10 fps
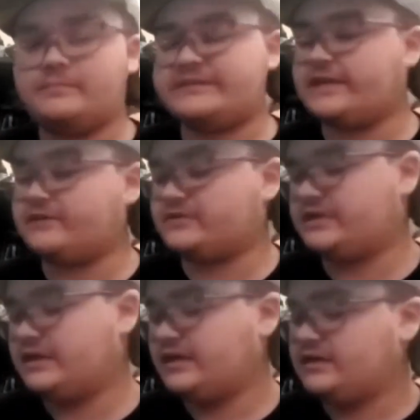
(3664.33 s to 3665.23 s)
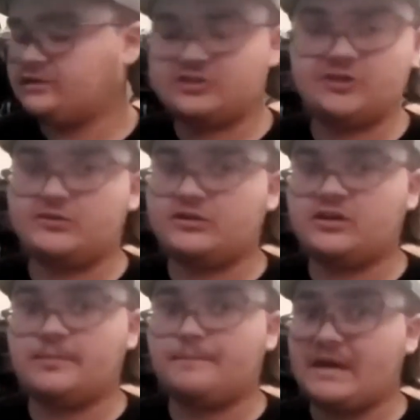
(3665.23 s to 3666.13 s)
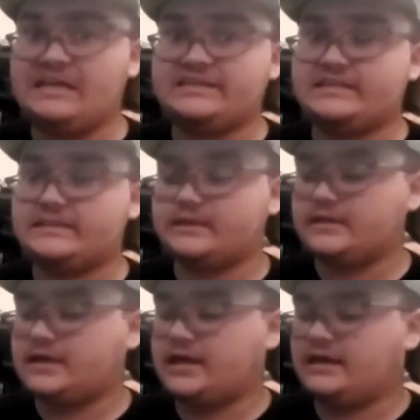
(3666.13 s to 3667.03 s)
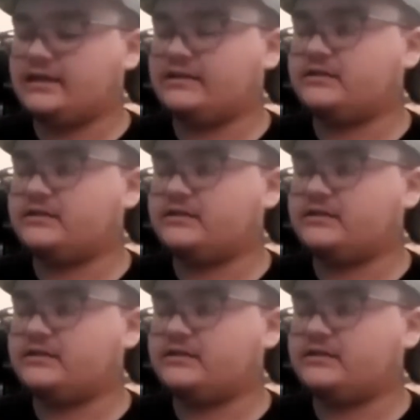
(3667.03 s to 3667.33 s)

or upscales, they're still going to look amazing. And